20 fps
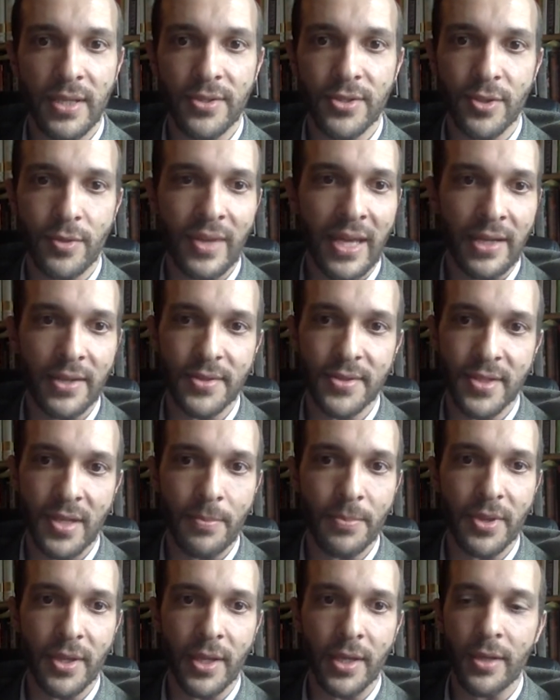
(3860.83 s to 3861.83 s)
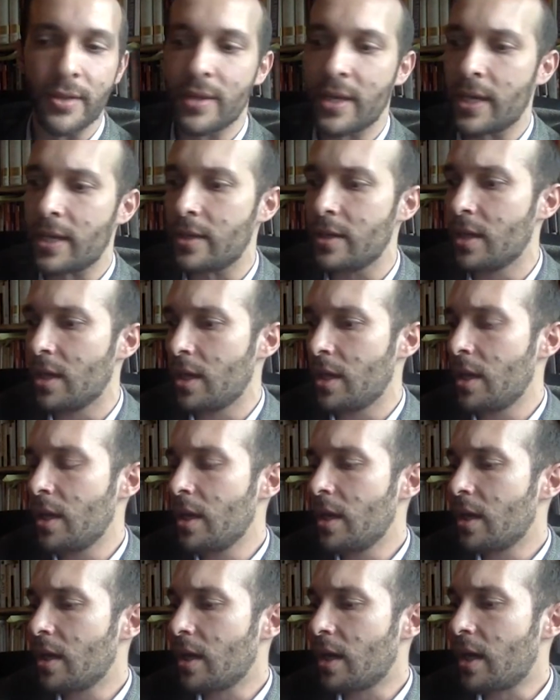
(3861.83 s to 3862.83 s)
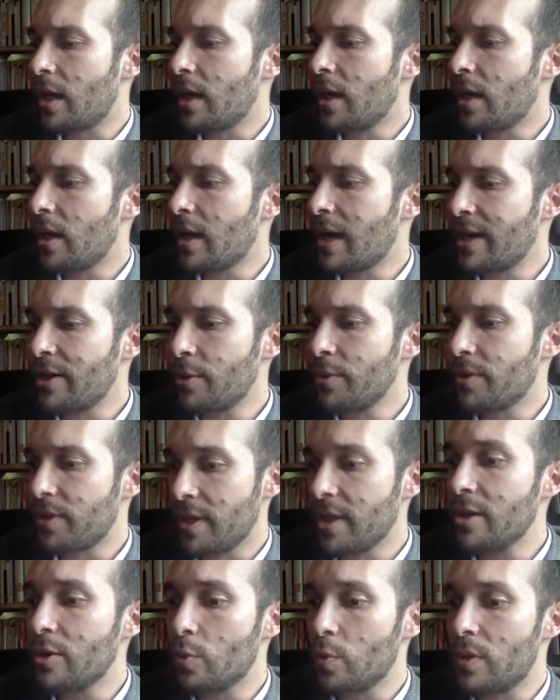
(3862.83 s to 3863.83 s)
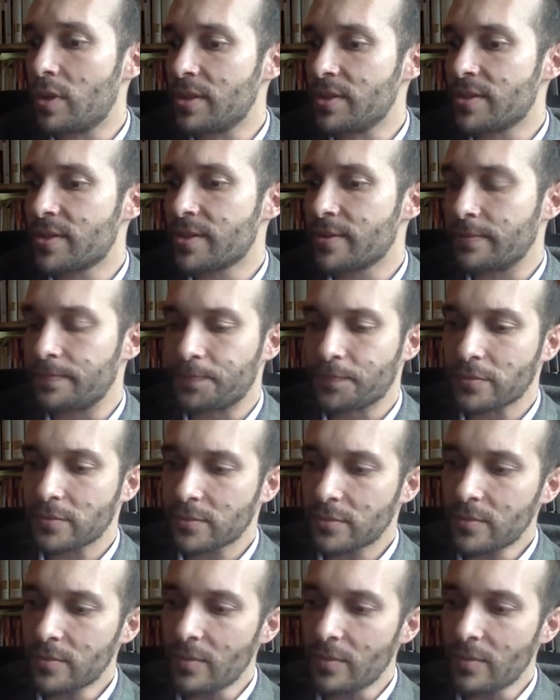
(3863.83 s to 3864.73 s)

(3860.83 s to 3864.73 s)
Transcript: And so that is something that uh, I don't think was